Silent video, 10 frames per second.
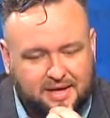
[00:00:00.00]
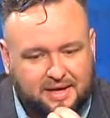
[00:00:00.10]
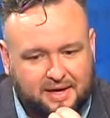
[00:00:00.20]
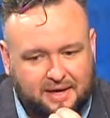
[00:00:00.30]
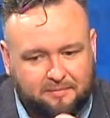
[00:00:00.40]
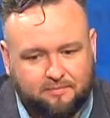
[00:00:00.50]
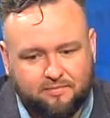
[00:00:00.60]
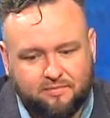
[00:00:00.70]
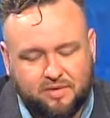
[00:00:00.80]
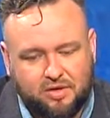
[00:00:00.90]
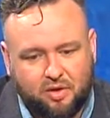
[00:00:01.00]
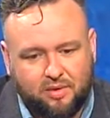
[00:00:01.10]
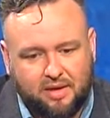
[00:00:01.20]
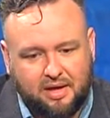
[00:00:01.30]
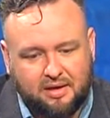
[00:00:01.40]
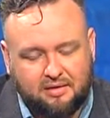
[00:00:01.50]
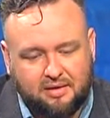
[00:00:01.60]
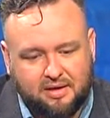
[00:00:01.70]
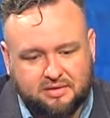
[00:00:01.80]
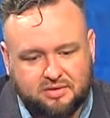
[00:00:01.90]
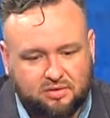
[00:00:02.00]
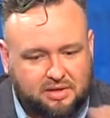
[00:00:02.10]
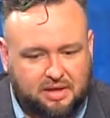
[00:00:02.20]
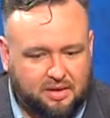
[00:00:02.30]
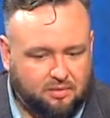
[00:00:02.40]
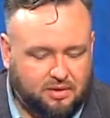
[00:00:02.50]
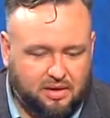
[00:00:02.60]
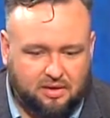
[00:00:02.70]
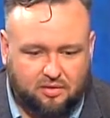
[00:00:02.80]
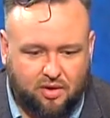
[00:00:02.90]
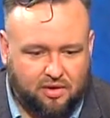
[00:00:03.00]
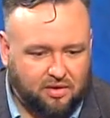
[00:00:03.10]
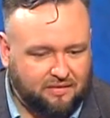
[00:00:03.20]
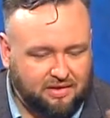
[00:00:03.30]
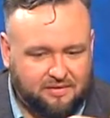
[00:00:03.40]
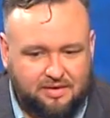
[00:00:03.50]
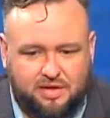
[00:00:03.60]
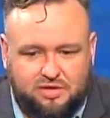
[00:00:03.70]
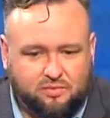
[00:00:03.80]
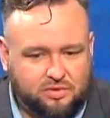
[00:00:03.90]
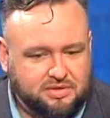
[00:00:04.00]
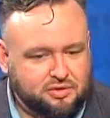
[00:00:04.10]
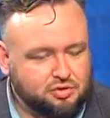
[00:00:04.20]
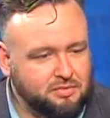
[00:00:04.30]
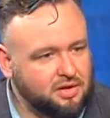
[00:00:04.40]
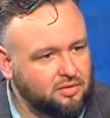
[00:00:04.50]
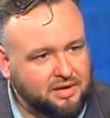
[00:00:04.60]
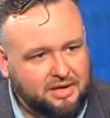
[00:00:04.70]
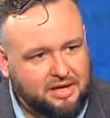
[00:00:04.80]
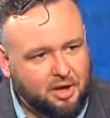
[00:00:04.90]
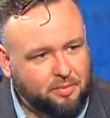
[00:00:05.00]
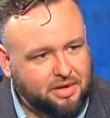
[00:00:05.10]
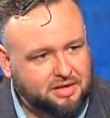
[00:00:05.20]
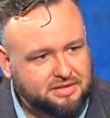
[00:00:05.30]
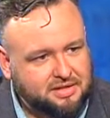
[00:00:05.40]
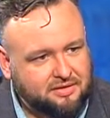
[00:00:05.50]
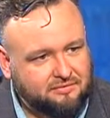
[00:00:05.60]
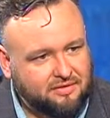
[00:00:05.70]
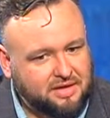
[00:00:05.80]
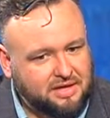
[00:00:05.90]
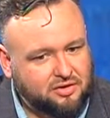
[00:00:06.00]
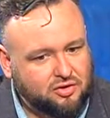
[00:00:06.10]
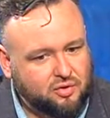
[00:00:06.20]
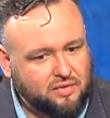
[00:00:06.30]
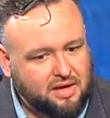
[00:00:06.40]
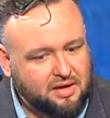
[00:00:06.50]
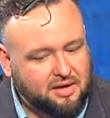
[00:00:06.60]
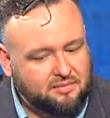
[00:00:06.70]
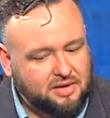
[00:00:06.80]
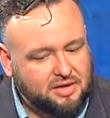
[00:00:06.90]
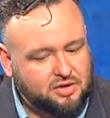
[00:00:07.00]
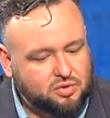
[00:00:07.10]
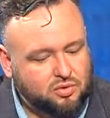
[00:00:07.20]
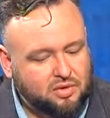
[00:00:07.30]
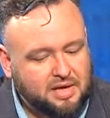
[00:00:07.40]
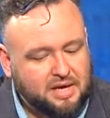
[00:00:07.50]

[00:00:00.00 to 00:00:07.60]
And certainly Greater Kanawha Valley Foundation was instrumental in helping us get the funding to do the initial